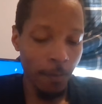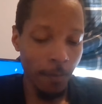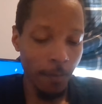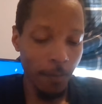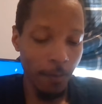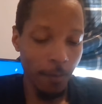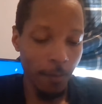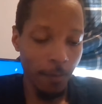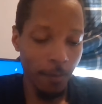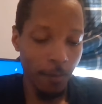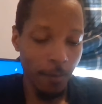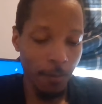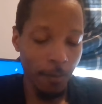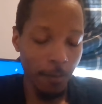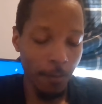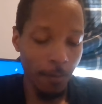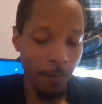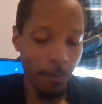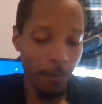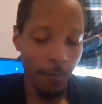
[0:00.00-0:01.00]

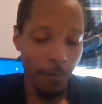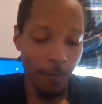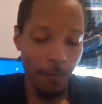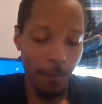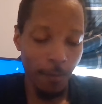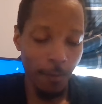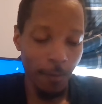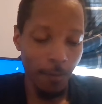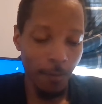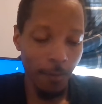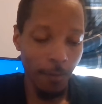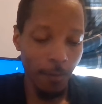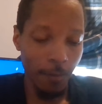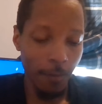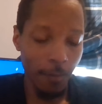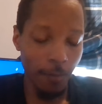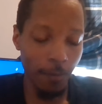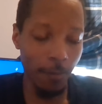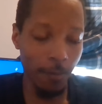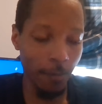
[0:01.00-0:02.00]

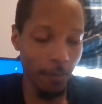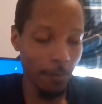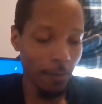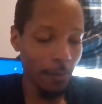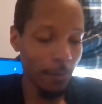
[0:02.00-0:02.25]
(no one is talking)